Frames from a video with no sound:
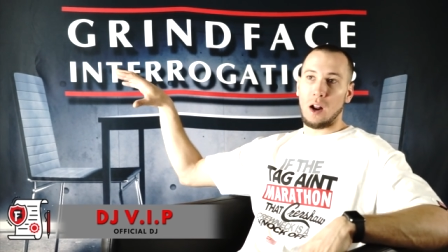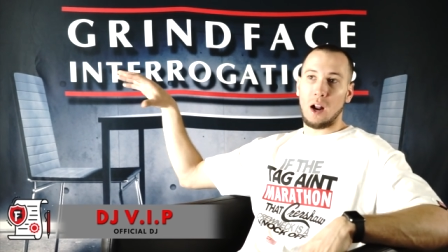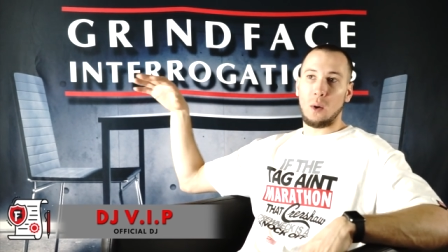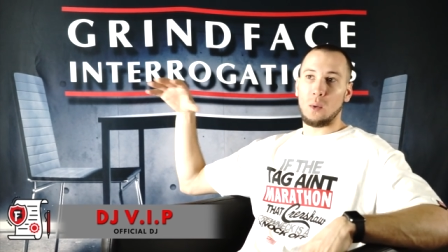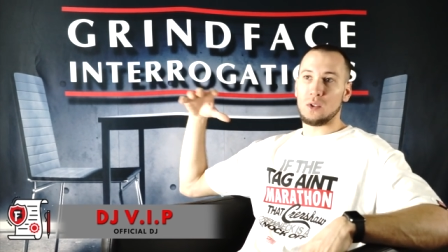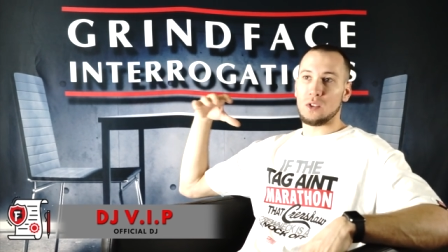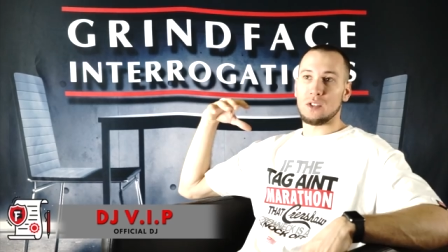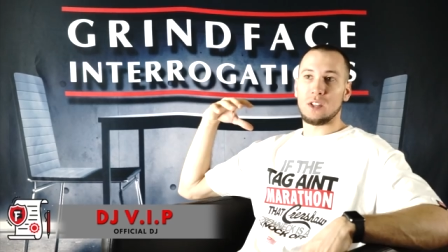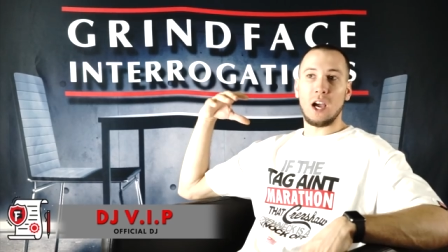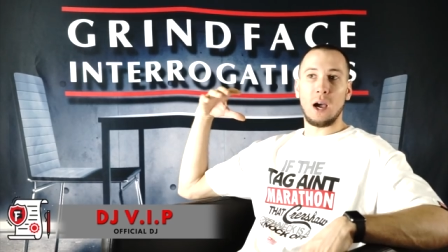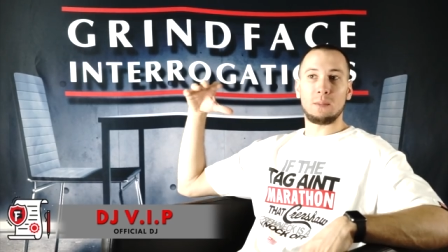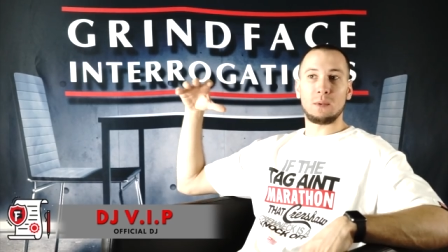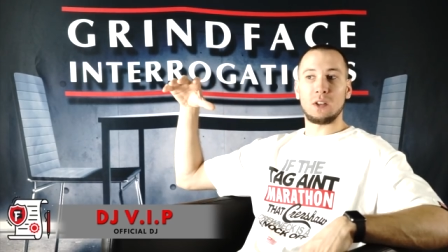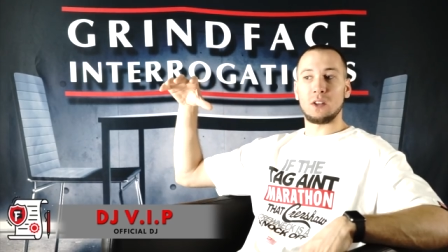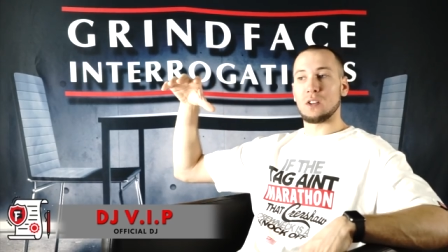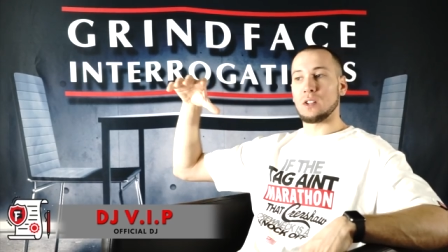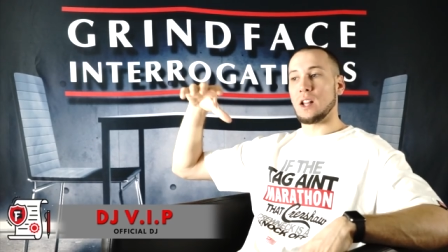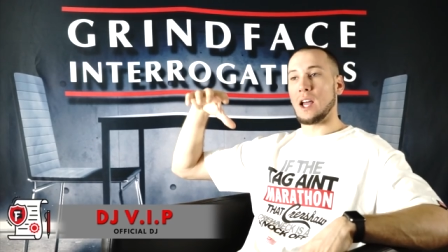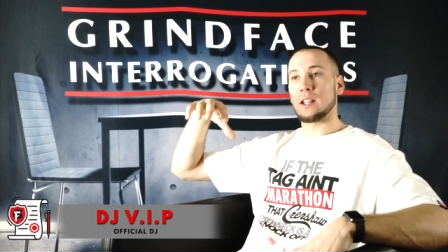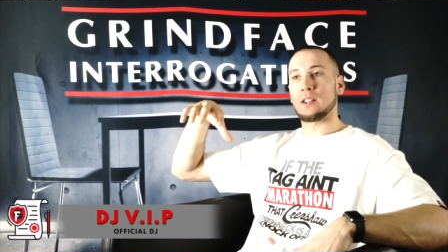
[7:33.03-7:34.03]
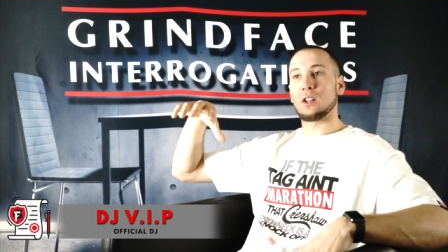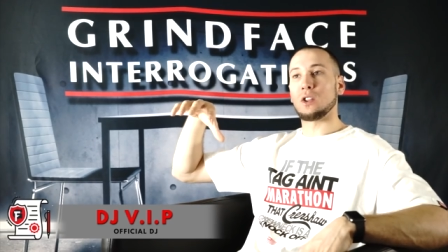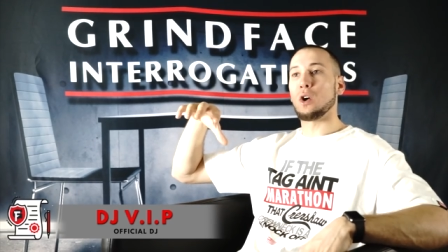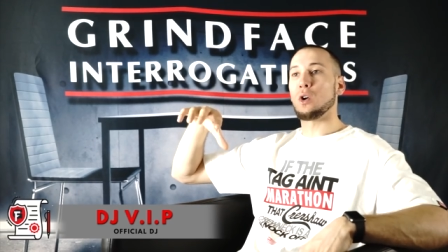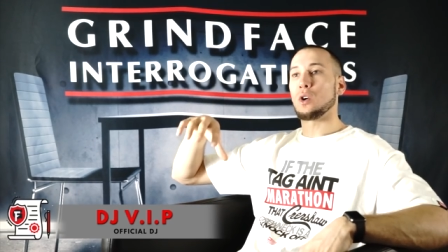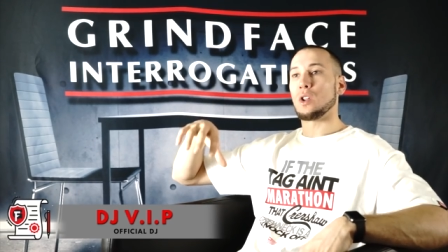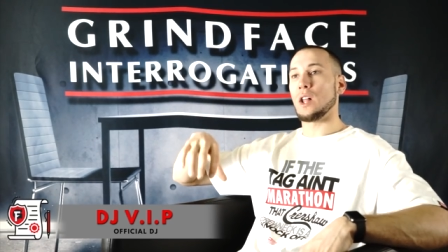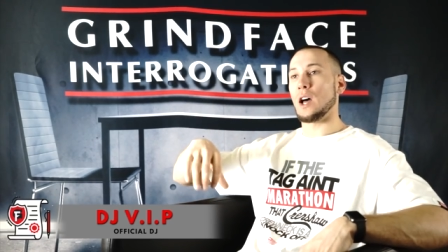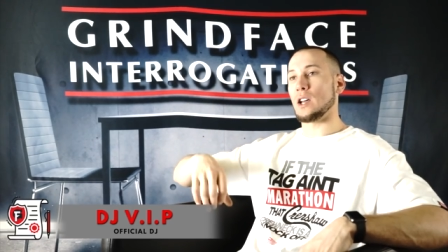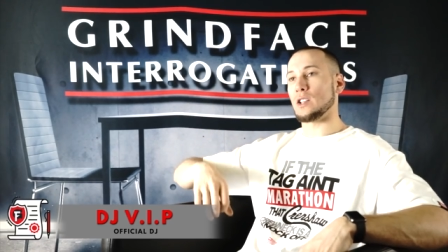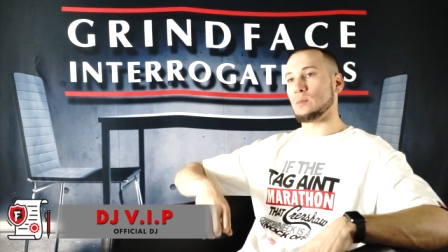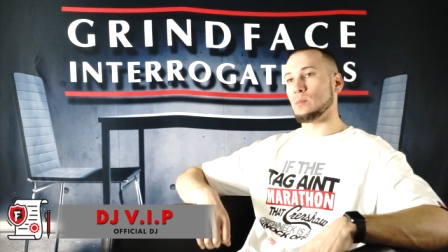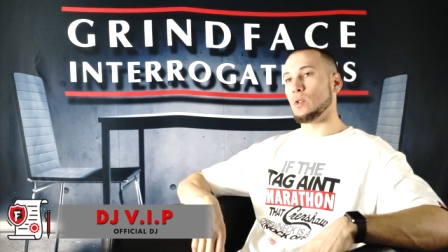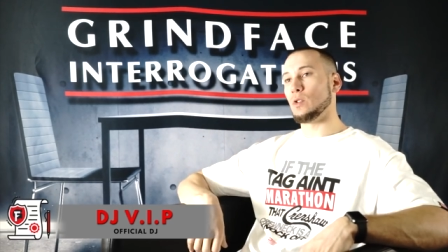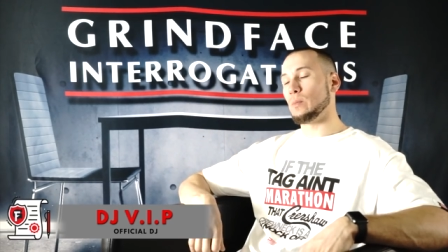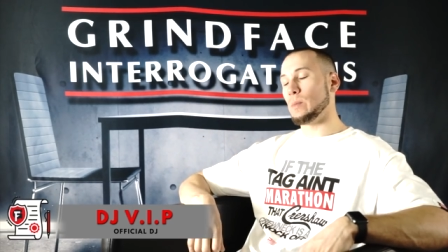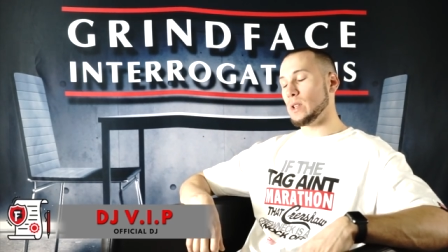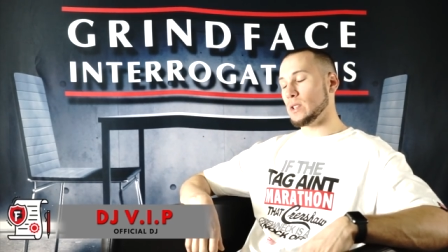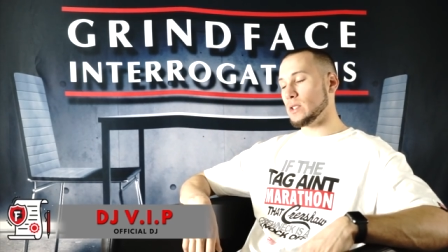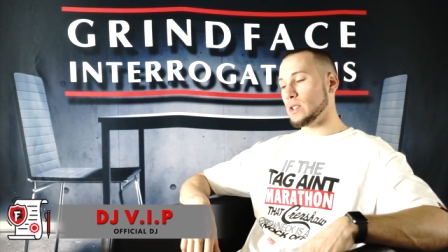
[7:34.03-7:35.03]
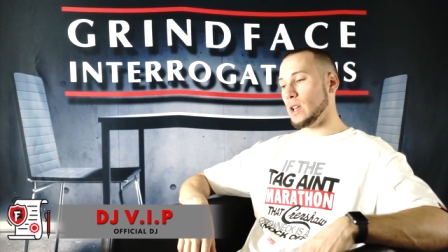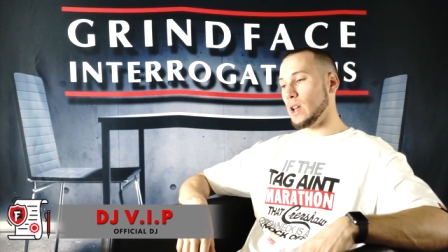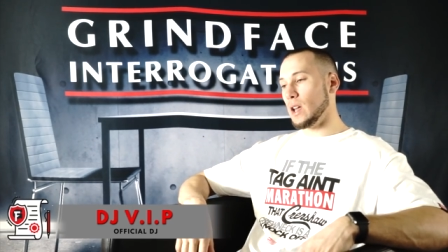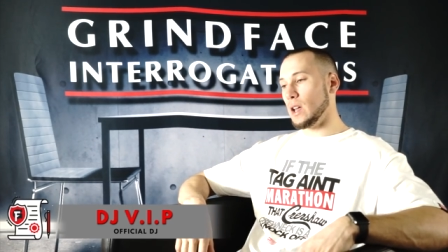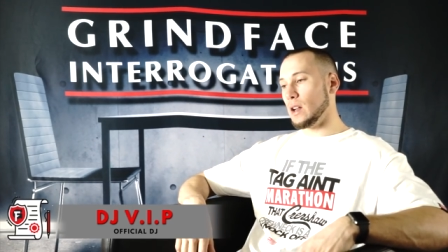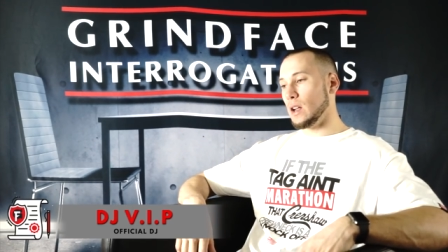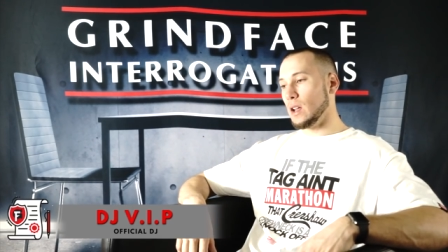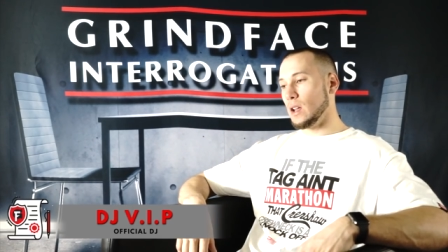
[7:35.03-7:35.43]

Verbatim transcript: I wasn't tapped into like the localized movements yet.